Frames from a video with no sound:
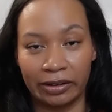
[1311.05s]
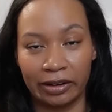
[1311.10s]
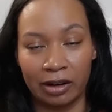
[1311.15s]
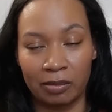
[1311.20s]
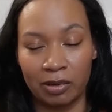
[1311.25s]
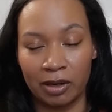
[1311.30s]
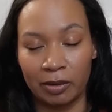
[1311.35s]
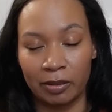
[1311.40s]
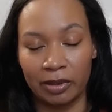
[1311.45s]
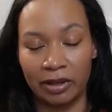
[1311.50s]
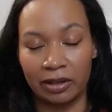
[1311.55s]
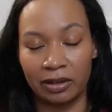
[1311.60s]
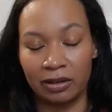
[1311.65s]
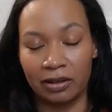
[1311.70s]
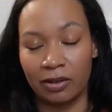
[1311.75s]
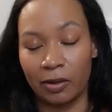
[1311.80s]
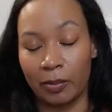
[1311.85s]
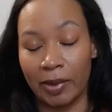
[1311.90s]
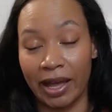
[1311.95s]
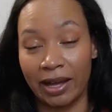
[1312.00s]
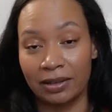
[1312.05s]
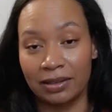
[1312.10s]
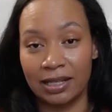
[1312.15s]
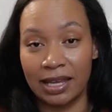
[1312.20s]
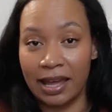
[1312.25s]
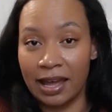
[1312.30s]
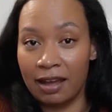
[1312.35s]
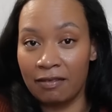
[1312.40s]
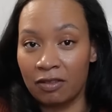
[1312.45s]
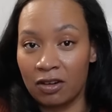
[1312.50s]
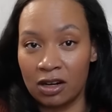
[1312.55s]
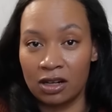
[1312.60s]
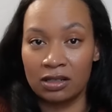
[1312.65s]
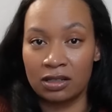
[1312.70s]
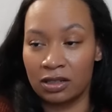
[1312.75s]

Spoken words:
I'll probably go back to half cross